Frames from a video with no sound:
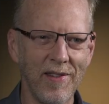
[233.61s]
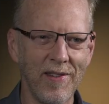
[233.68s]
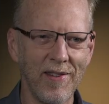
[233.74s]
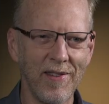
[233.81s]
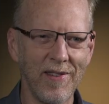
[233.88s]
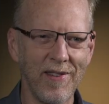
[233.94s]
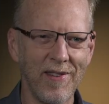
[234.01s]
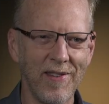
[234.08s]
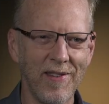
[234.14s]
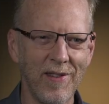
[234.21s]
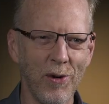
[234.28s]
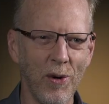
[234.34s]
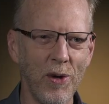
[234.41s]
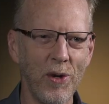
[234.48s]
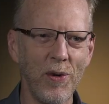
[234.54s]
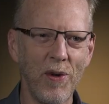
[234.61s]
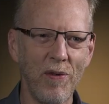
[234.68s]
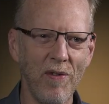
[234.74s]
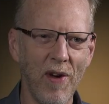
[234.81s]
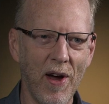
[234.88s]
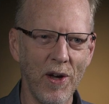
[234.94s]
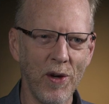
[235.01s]
and trying to
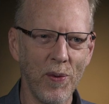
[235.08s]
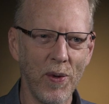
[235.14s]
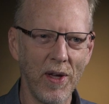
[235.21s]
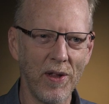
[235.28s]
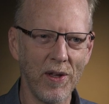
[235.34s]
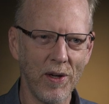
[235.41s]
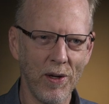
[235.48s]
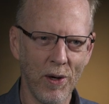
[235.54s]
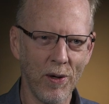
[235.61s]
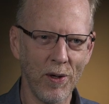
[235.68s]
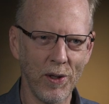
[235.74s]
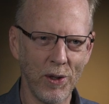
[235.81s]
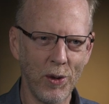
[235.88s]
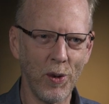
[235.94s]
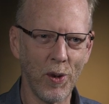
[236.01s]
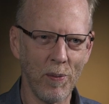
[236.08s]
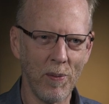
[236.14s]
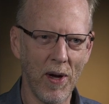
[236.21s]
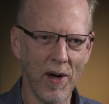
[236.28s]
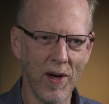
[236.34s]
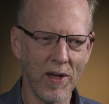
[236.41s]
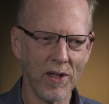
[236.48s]
evaluate the current
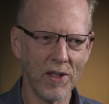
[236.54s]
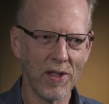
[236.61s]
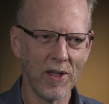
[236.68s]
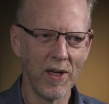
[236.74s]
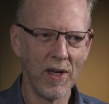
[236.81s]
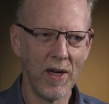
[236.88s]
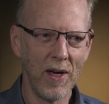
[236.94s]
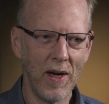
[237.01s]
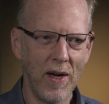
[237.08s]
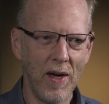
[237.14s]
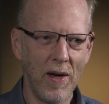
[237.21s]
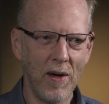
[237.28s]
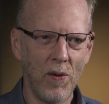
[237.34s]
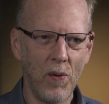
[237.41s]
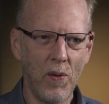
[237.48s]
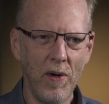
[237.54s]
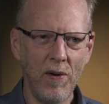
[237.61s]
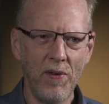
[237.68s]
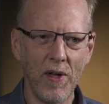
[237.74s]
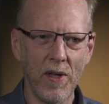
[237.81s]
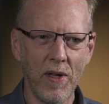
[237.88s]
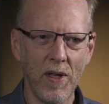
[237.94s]
toolbox, one
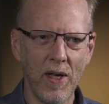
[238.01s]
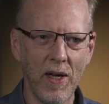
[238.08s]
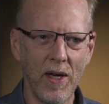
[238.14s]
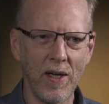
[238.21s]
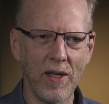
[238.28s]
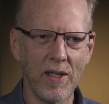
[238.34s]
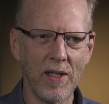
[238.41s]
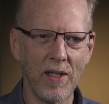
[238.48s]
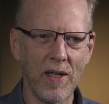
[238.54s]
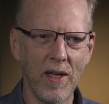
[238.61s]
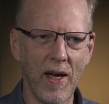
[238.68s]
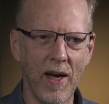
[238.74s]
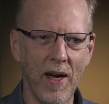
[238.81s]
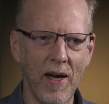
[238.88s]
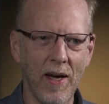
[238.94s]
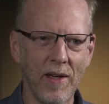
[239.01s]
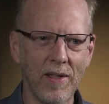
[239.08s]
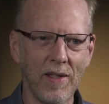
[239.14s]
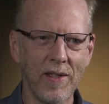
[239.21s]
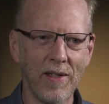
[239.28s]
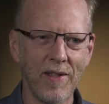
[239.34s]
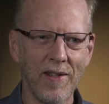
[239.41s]
of the things
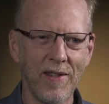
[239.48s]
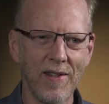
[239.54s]
that